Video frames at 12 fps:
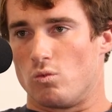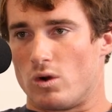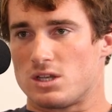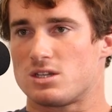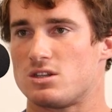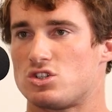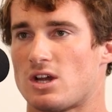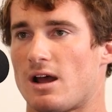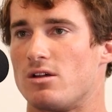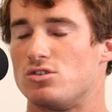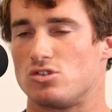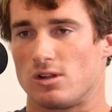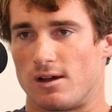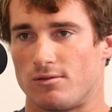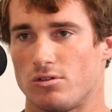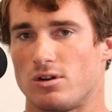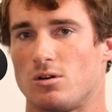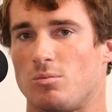went to the challenger
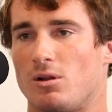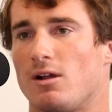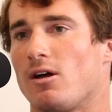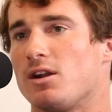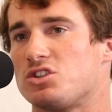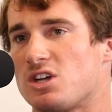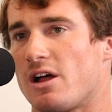level, and I'll play a lot of